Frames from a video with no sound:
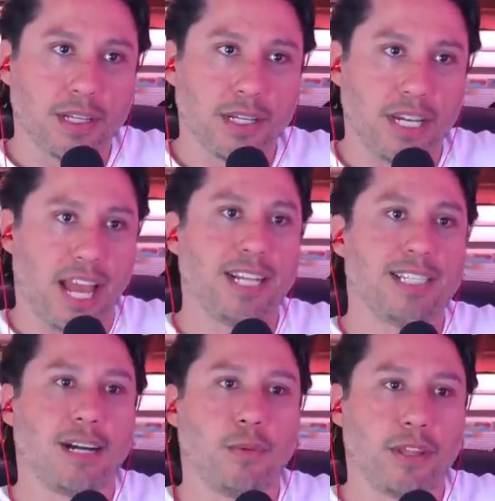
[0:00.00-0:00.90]
He hangs
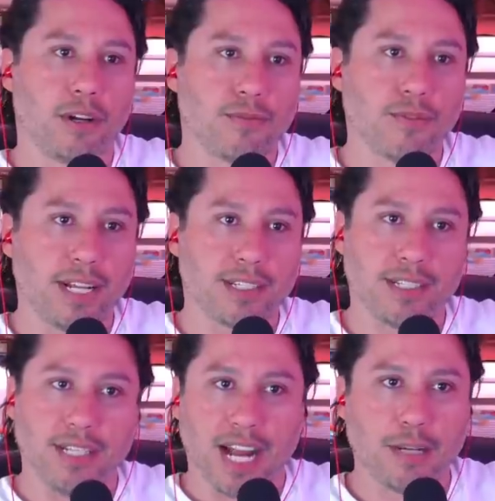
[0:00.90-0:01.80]
out with her friends
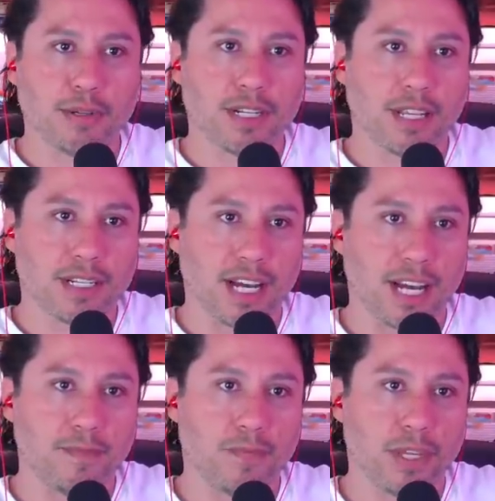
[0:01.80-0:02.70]
90% of the
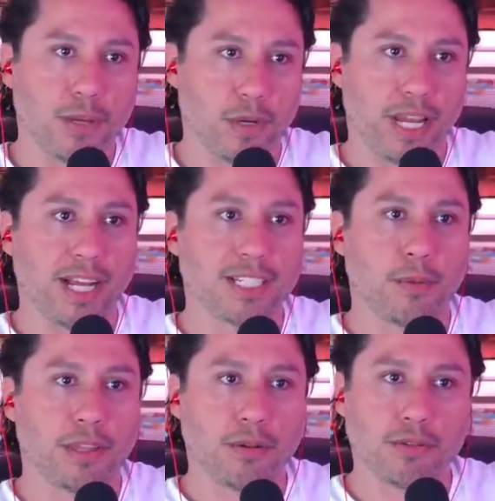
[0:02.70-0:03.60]
time. When he hangs out
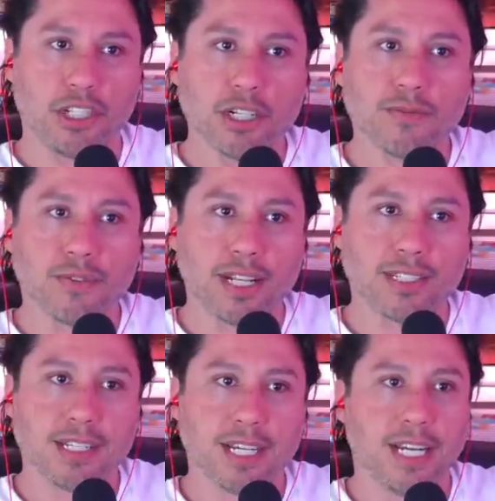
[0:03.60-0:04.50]
with those nerd
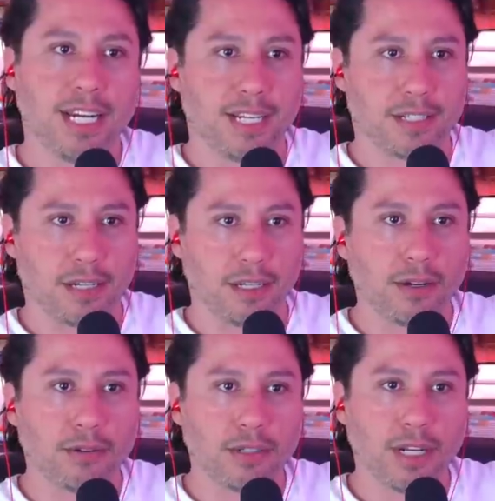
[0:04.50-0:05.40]
friends, he does it
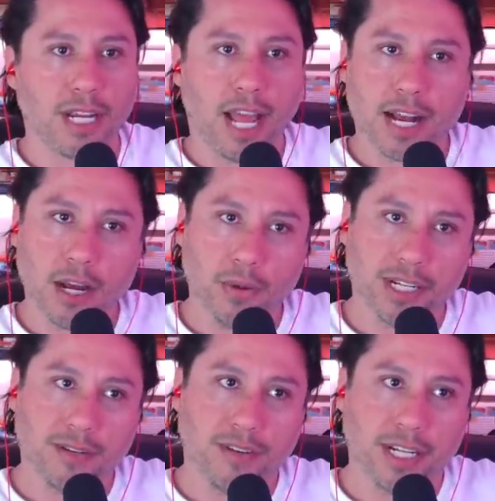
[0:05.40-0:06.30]
alone, at no
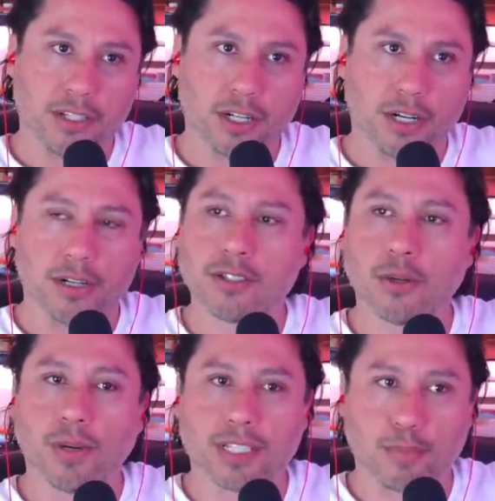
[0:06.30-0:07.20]
inconvenience to her, so
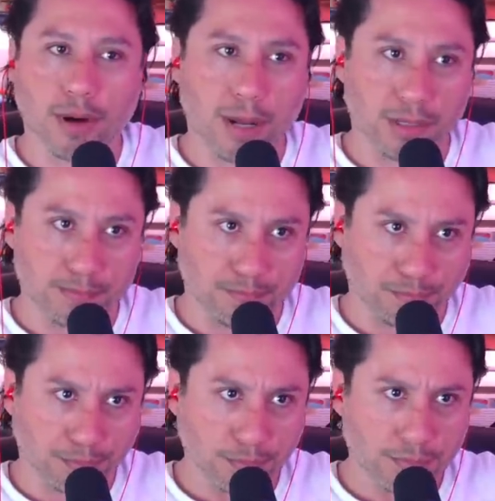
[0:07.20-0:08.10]
what's the problem?
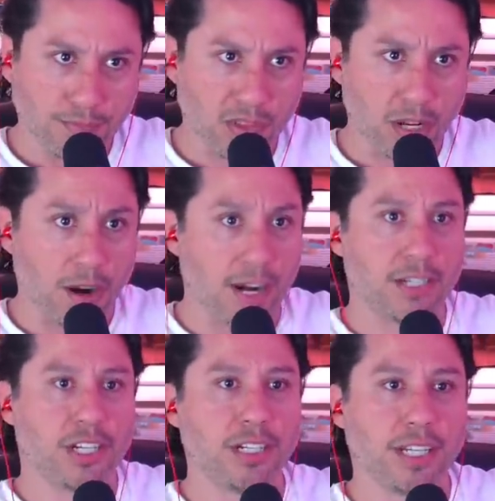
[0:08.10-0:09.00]
Her head
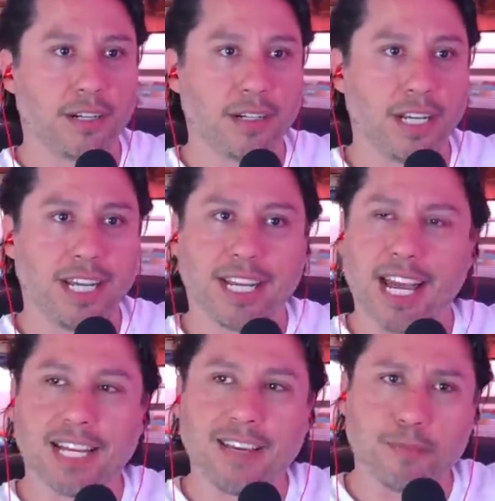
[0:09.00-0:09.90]
cheerleader
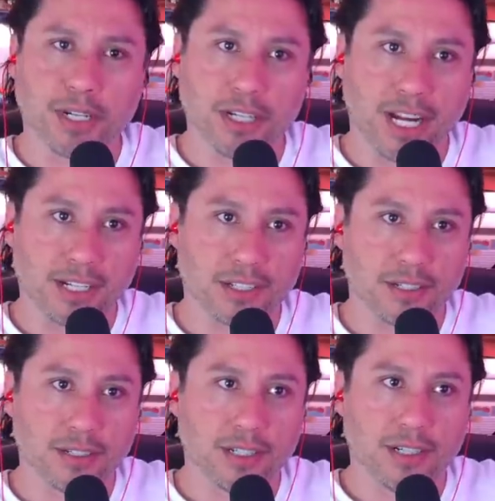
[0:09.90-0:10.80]
can't give him a good
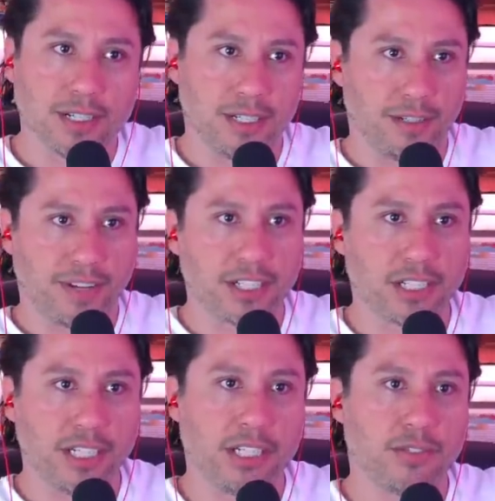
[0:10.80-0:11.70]
answer, until
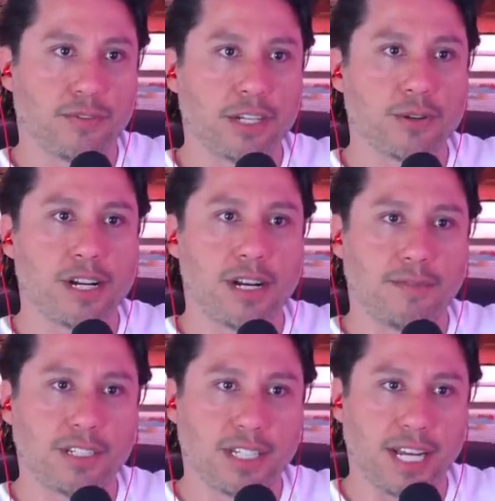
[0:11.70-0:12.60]
eventually she's frustrated enough
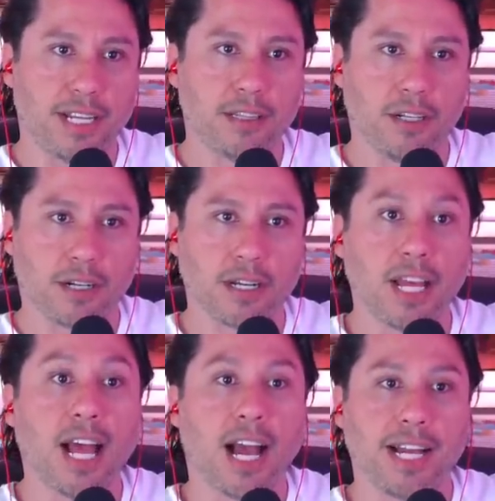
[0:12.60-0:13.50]
to say, look,
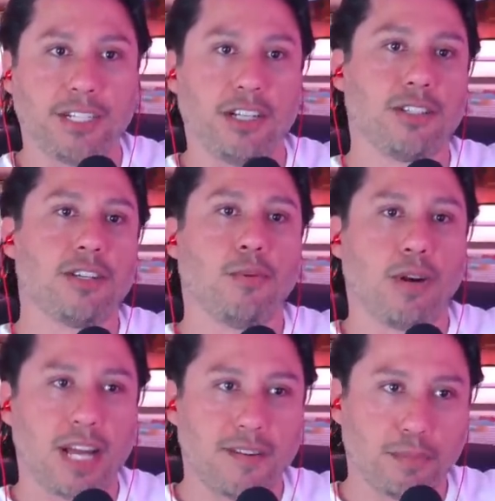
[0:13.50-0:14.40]
I just don't
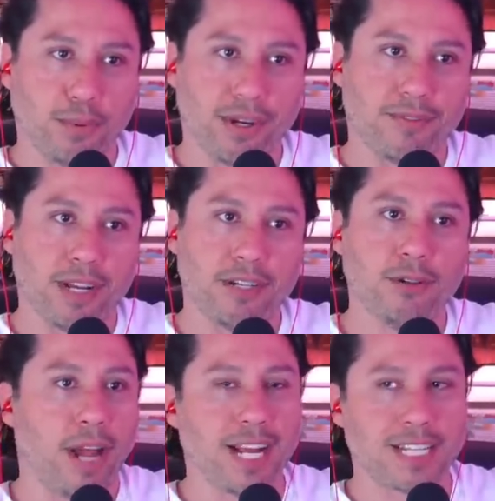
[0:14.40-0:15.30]
want to have a boyfriend who
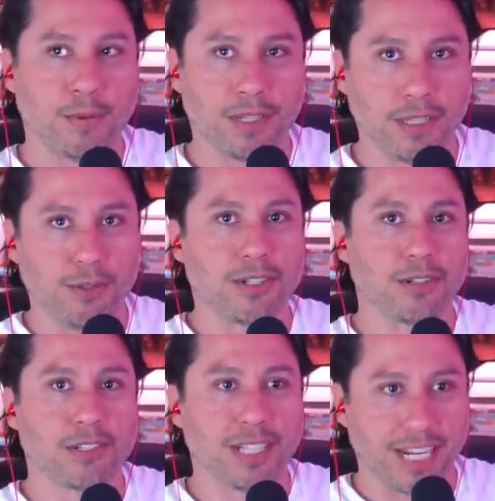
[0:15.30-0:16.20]
hangs out with
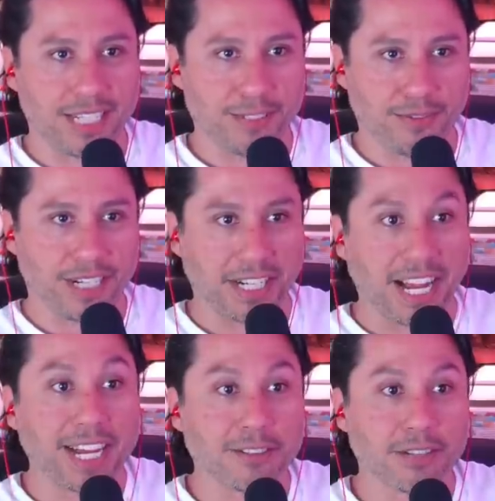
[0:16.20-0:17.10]
losers like these fucking
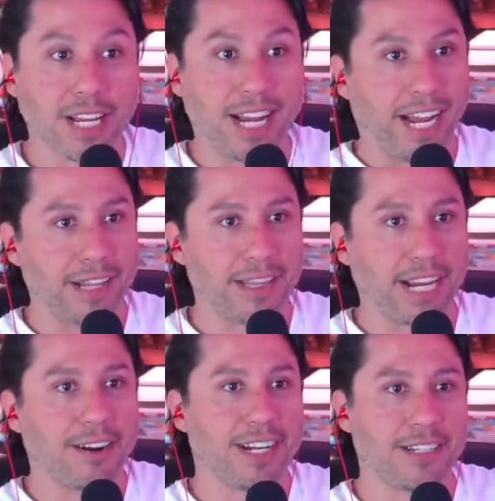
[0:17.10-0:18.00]
guys. And
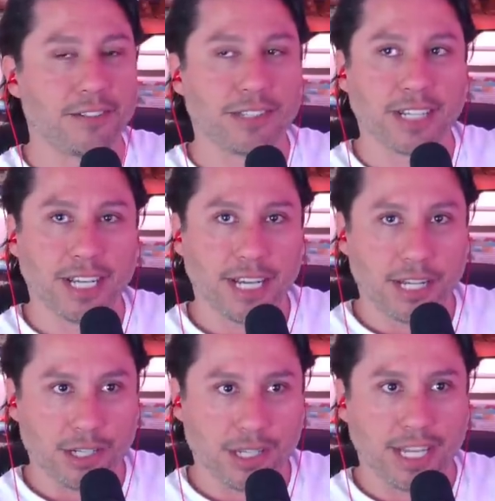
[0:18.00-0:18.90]
there it is.
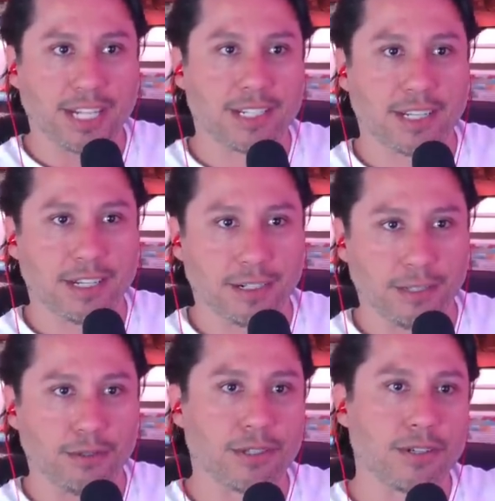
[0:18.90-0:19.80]
She thinks they're
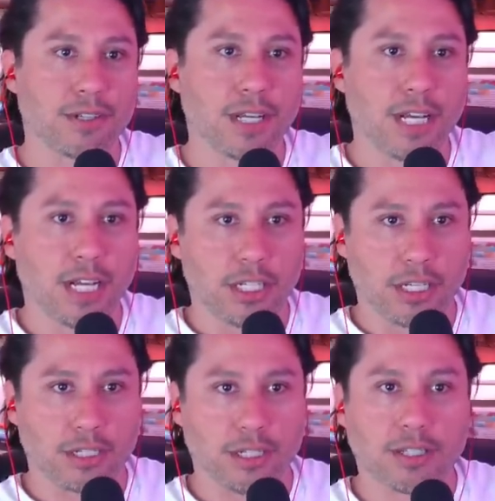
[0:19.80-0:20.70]
losers. She
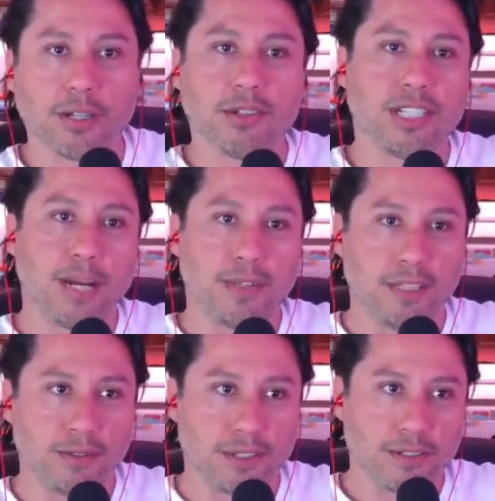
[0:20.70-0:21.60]
doesn't associate with
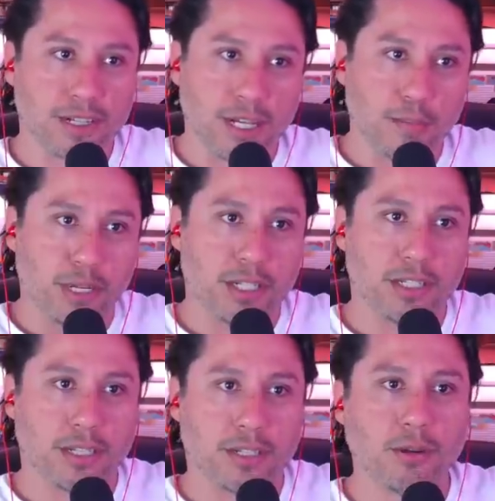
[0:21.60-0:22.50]
losers, but she's
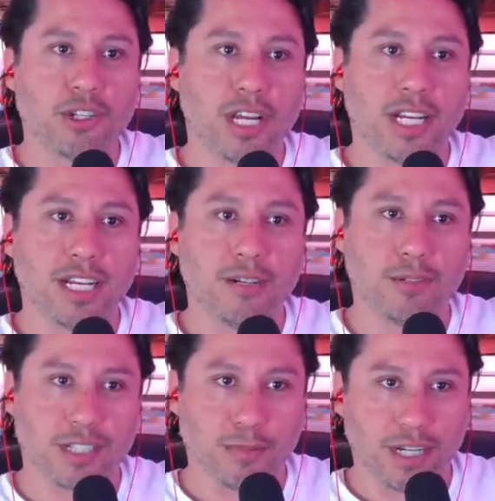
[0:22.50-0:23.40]
associating with
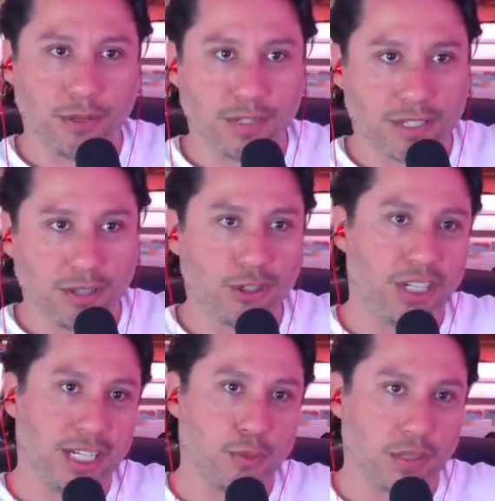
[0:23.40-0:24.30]
somebody who
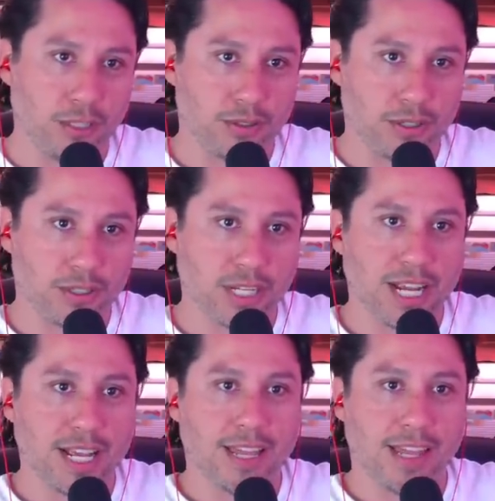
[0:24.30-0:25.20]
associates with losers.
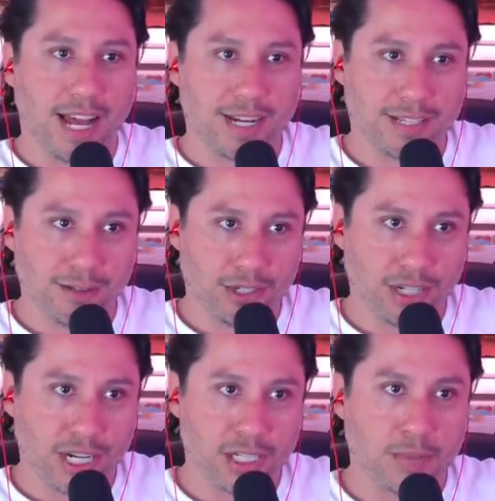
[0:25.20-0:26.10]
That
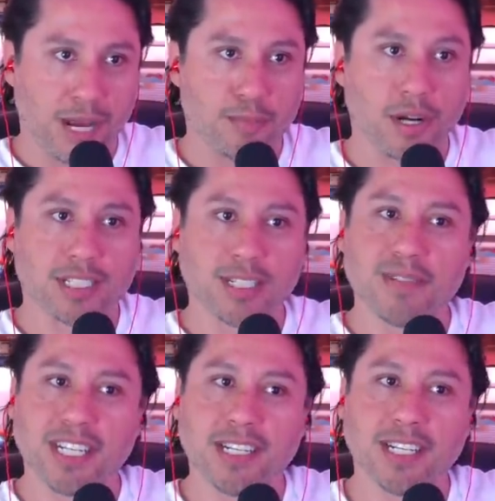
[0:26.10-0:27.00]
association by
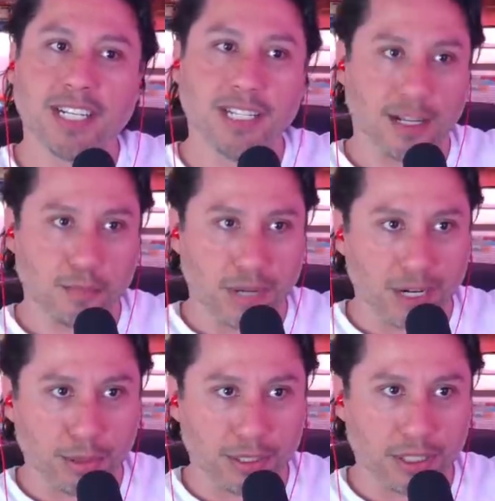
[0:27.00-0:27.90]
proximity is
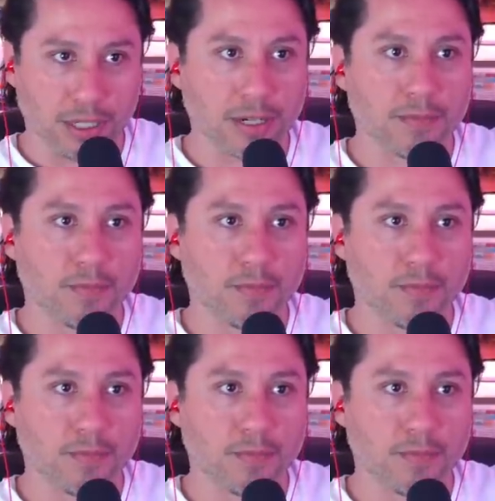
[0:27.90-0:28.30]
unbearable to her.